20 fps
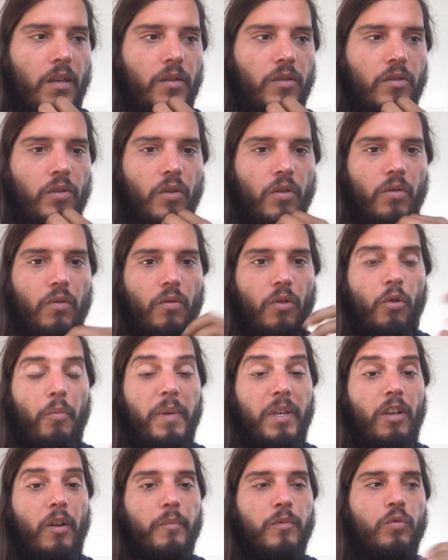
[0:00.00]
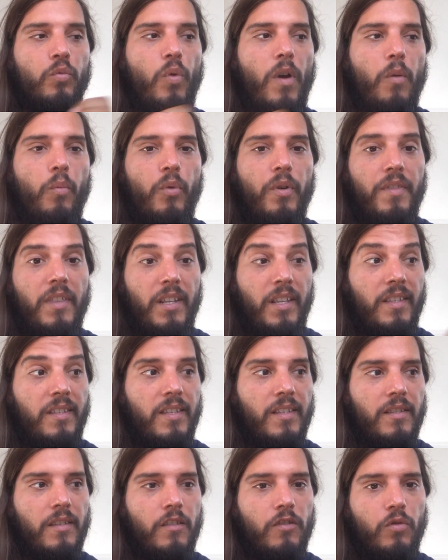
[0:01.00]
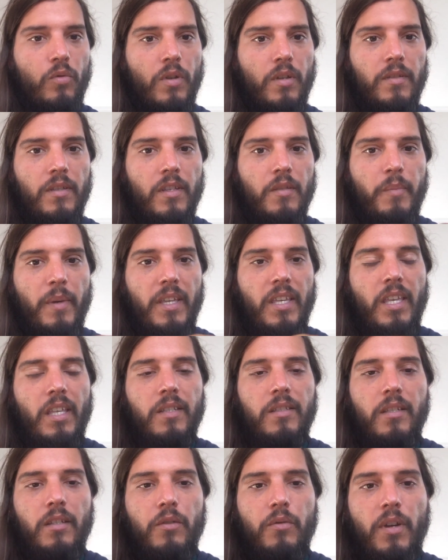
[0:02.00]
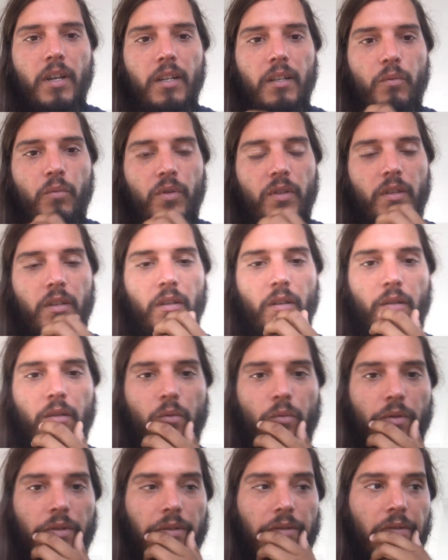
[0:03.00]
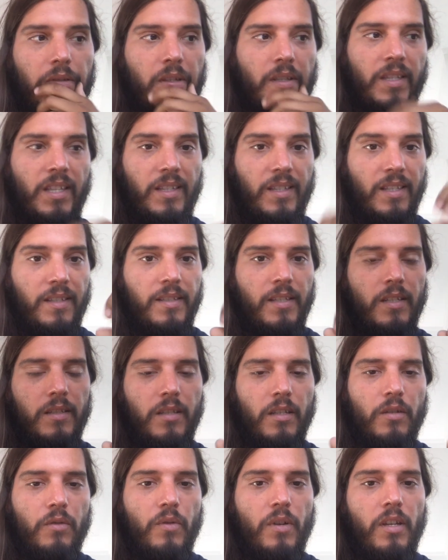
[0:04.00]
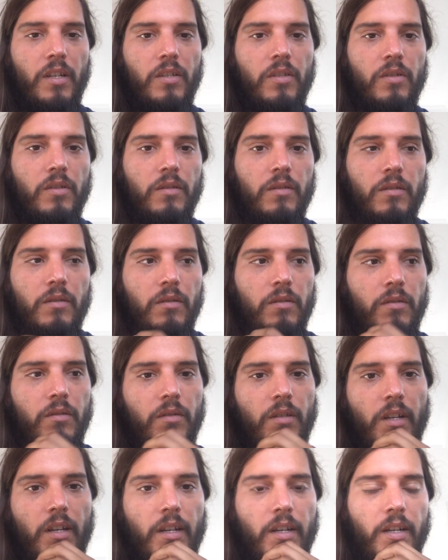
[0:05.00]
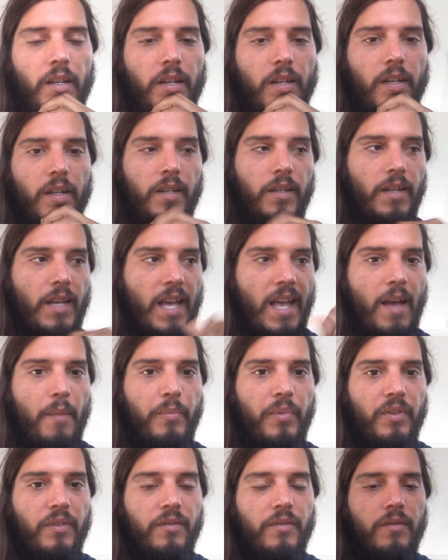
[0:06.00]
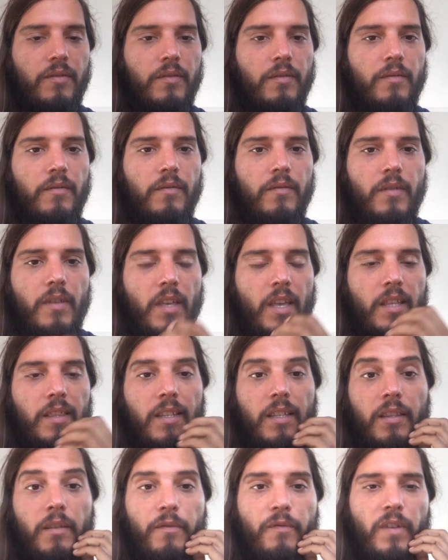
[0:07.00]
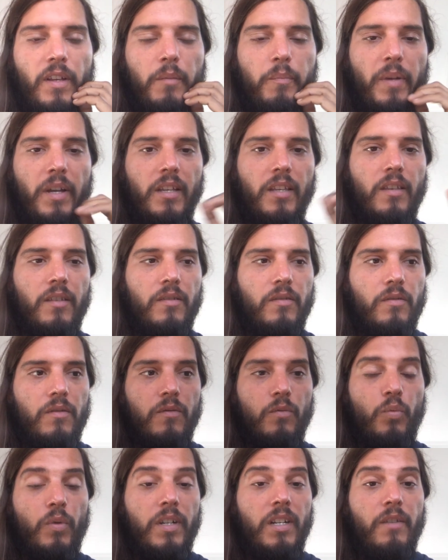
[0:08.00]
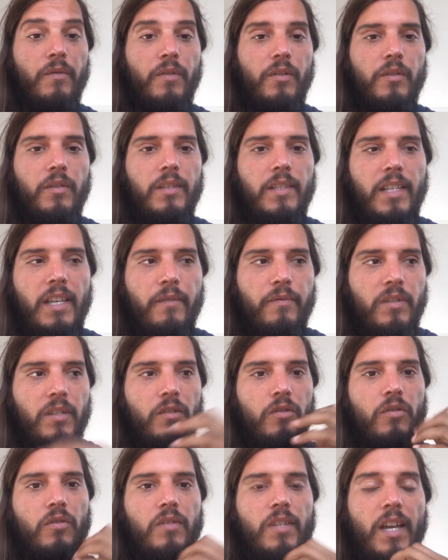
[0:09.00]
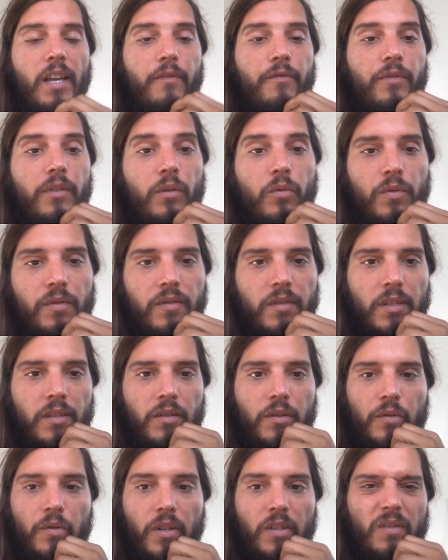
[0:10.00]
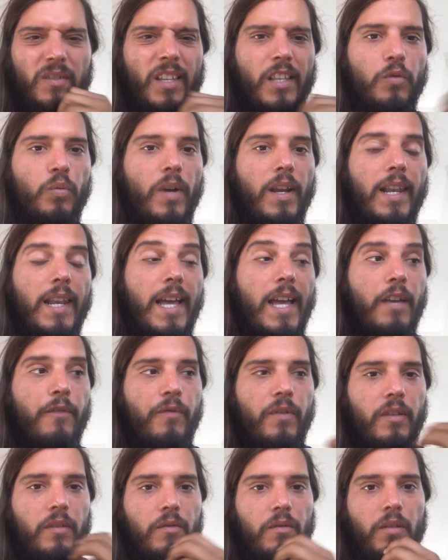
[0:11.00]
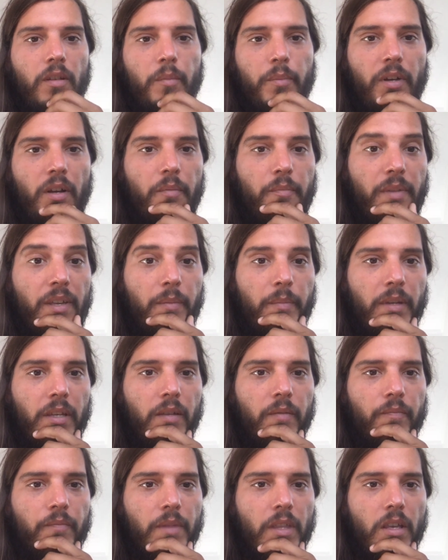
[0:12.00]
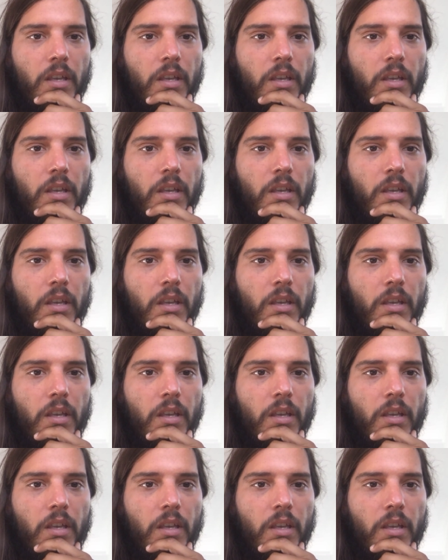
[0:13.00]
So, or becomes one with it. It ceases to exist by integrating with the other one. The disintegration uh, happens and then the feedback is just whatever is left is just high frequencies creation that's what life is all about beaming